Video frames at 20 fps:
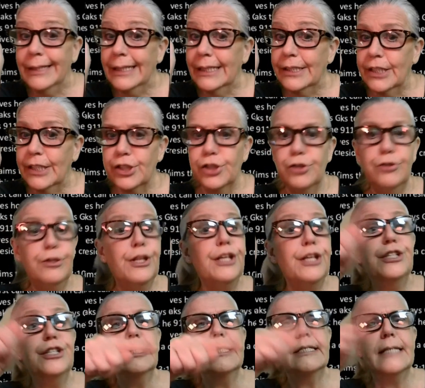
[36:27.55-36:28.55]
He doesn't do that. He
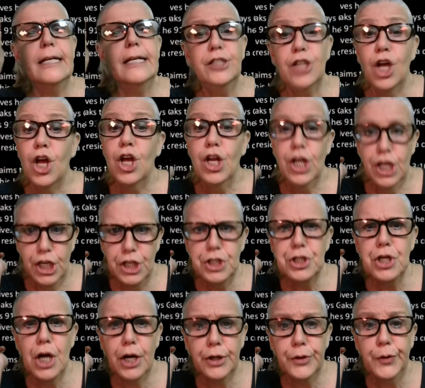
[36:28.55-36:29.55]
just says he's
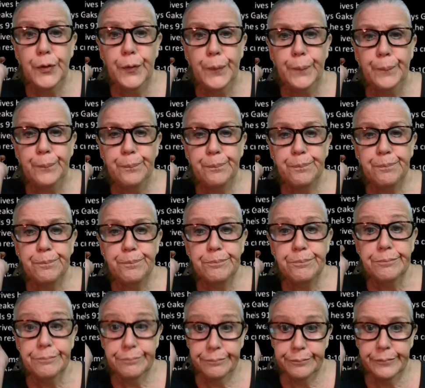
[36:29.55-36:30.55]
not home.
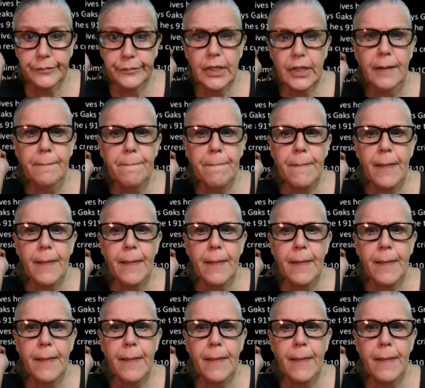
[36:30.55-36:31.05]
Okay?